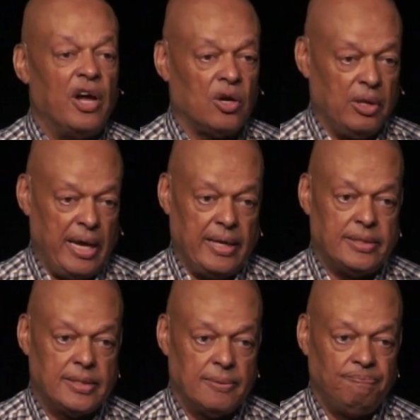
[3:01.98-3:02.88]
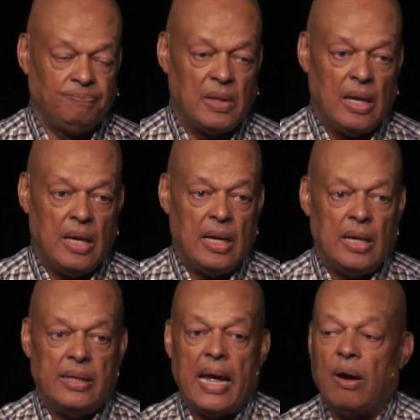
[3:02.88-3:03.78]
for Knuckleheads.
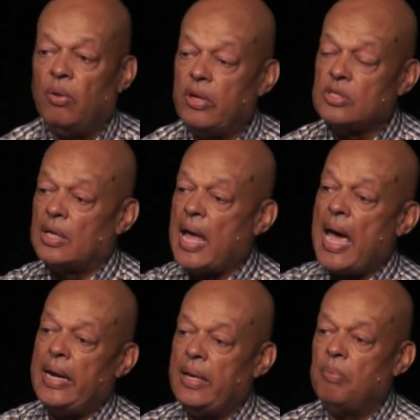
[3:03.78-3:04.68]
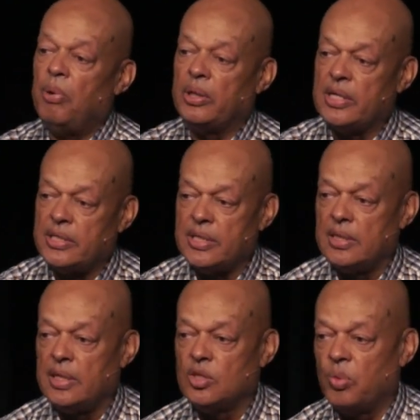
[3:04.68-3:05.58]
Now, there's a line in the book that
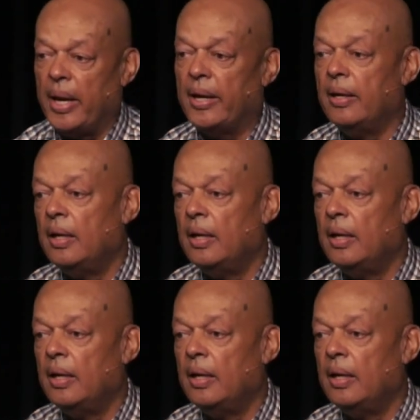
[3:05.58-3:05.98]
says it this way.